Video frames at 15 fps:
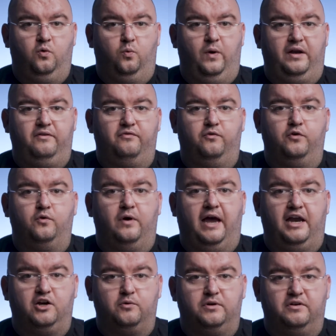Wait for your
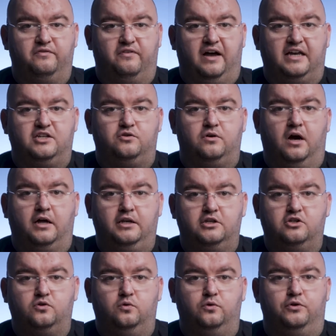Android device to
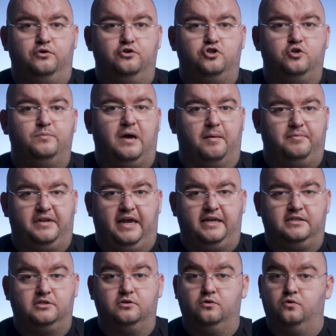uninstall YouTube
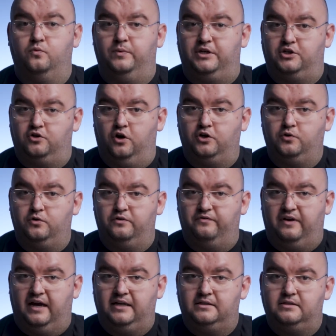updates, restart your
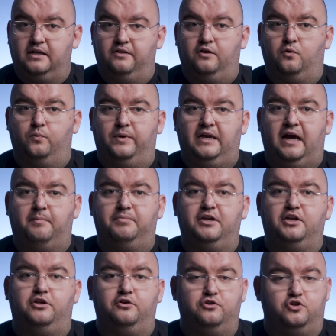device, and then
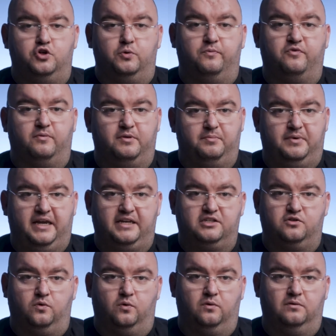re-update YouTube from the Play
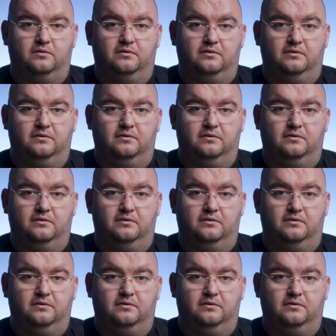Store.